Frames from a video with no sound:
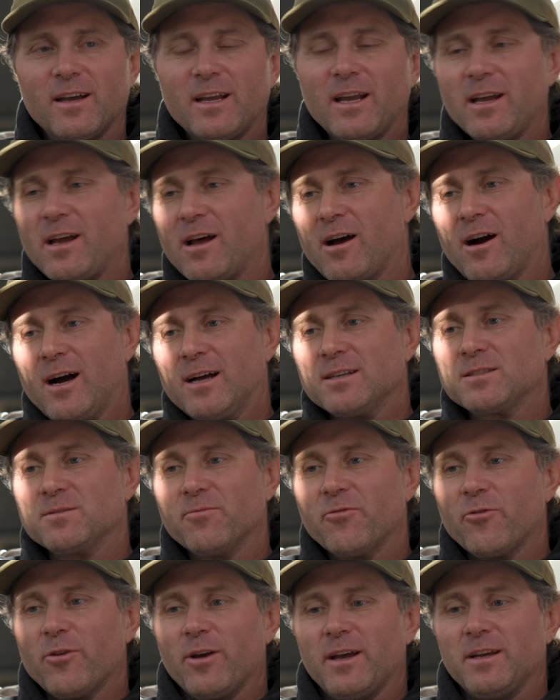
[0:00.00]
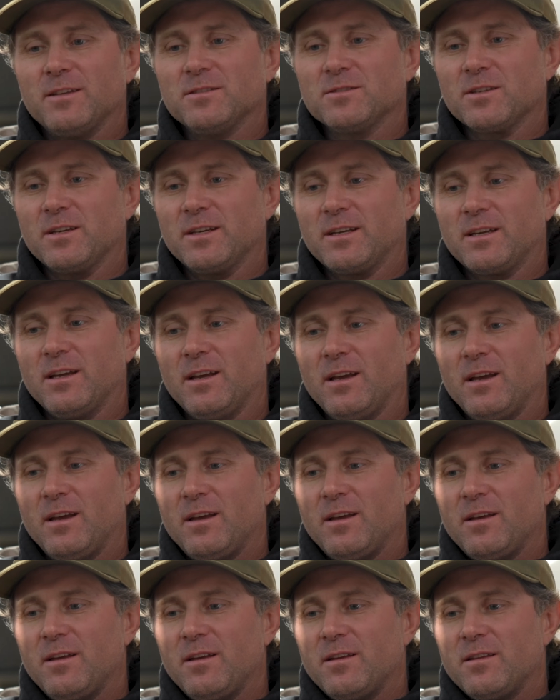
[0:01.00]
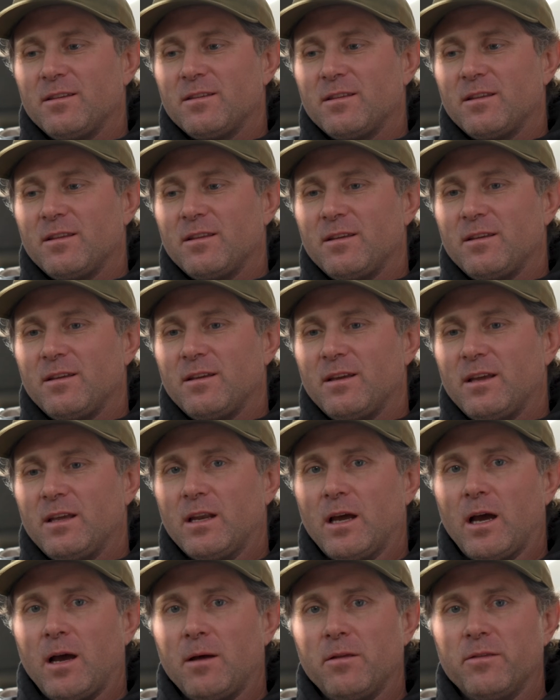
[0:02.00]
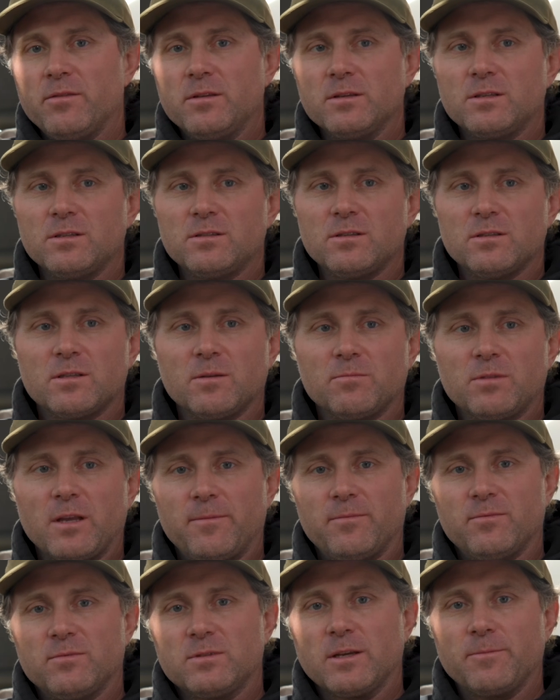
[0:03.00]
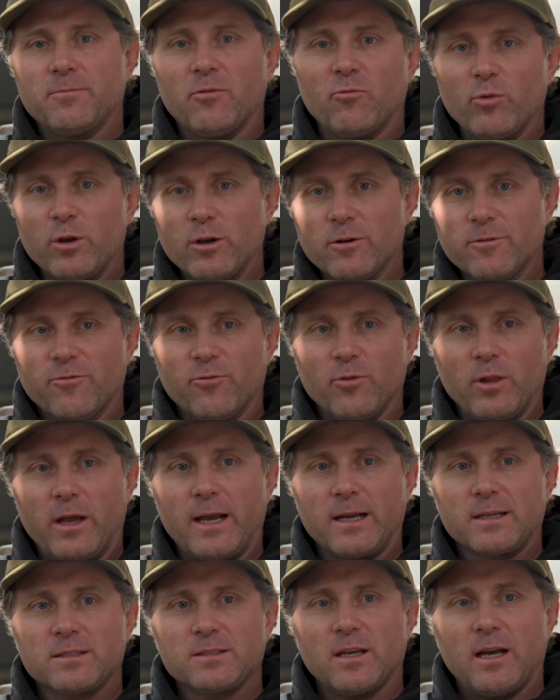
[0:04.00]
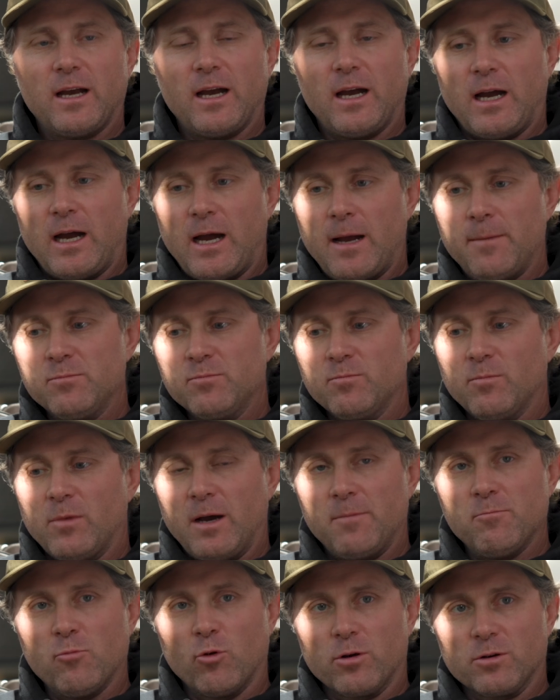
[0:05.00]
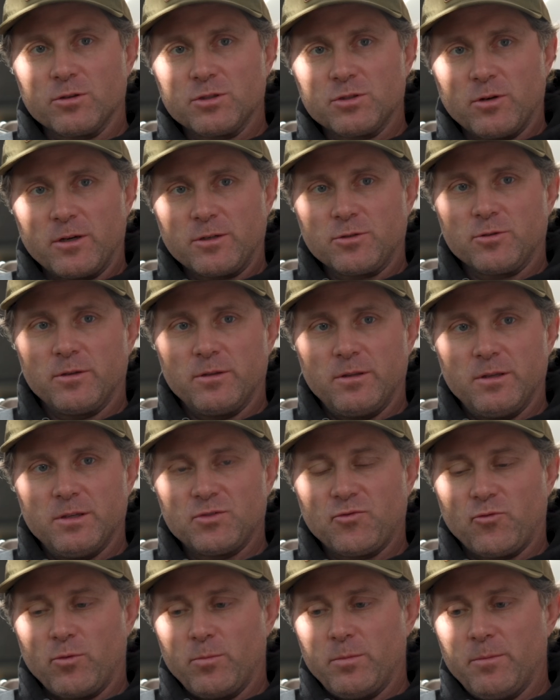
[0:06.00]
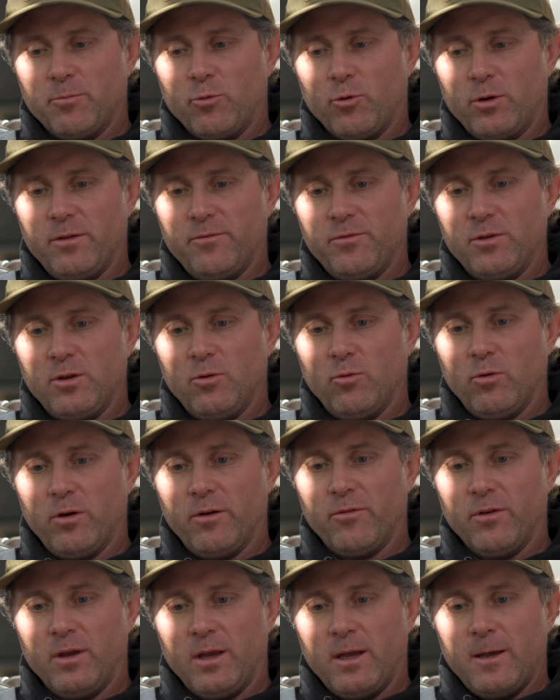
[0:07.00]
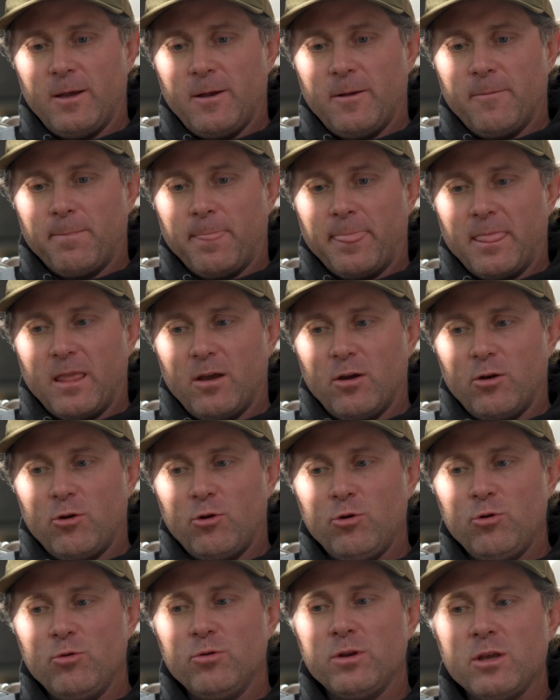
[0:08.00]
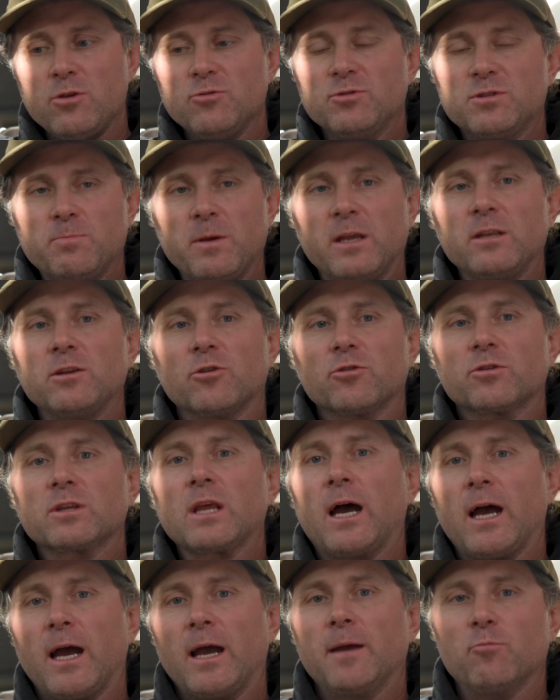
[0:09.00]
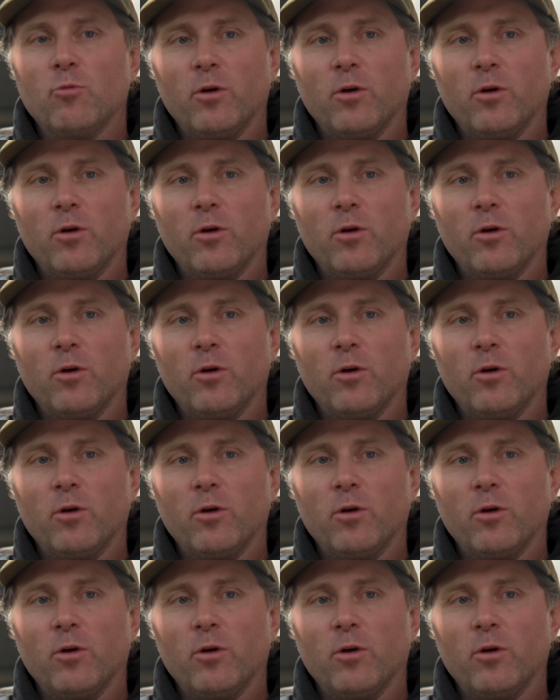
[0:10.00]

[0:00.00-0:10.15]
Like I got awesome friends, and this isn't some type of weird flex. I'm more structuring this from the point of view of who do you spend your time